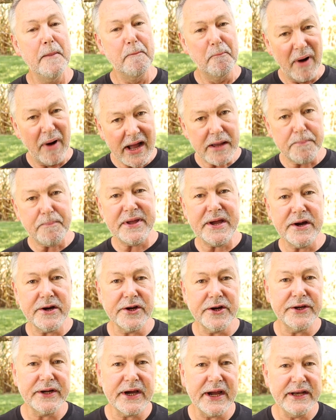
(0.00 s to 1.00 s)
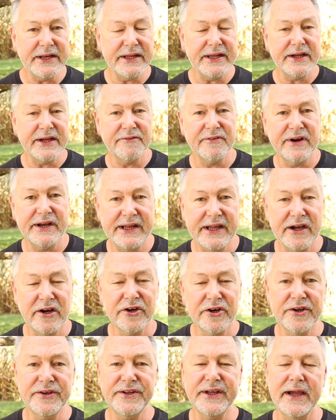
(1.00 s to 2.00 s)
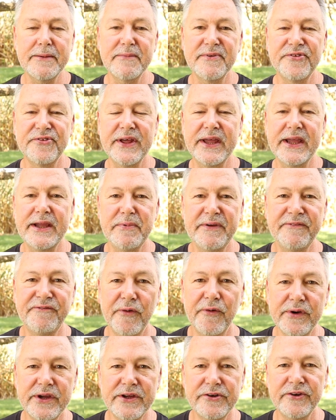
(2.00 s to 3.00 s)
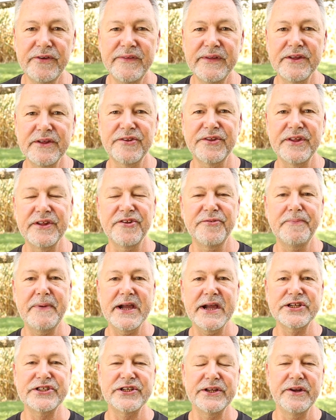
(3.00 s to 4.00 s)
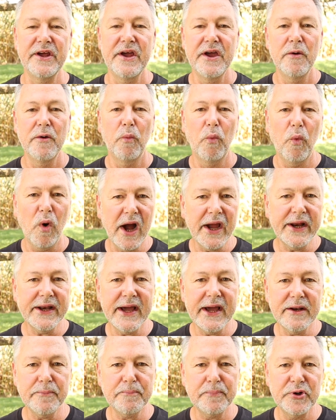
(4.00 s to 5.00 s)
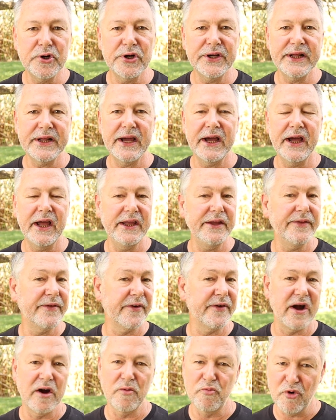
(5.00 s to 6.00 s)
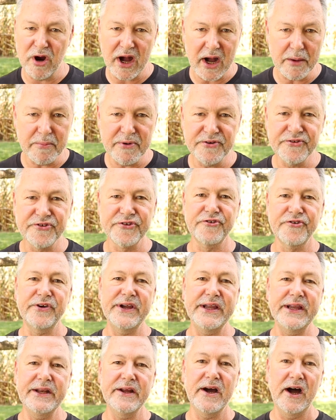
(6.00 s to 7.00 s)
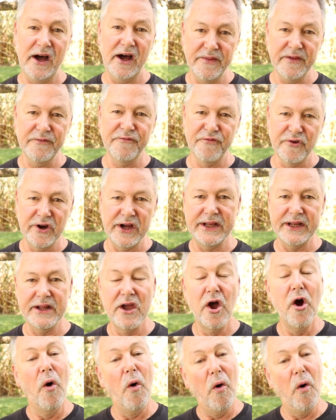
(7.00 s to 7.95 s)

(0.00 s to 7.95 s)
Might be a good idea right now, a good time to say, before you do this inspection, why not put either a robber screen on the front,